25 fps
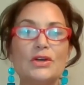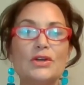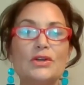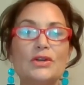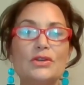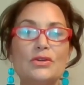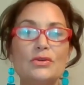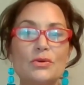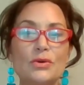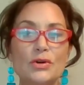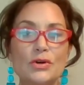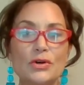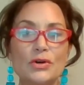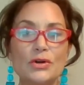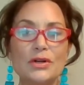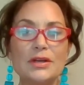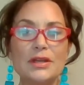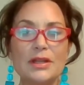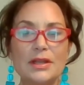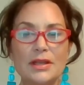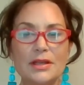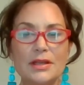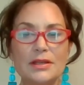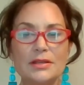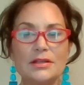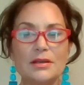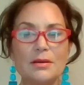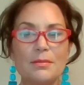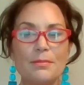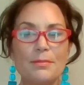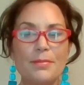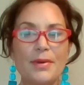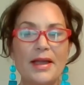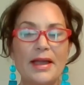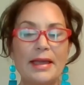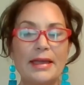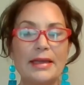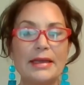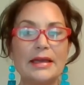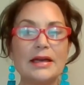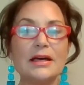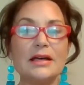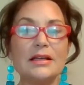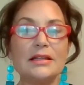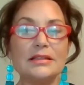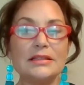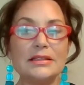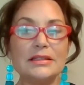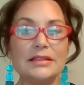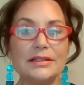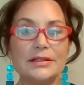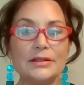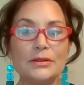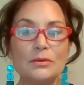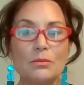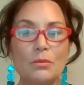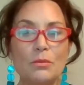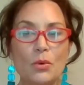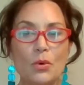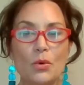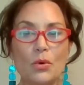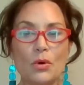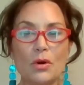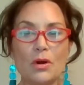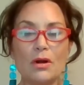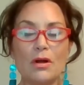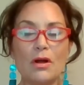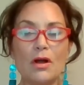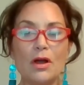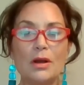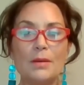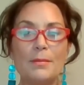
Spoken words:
you could end up paying a little more on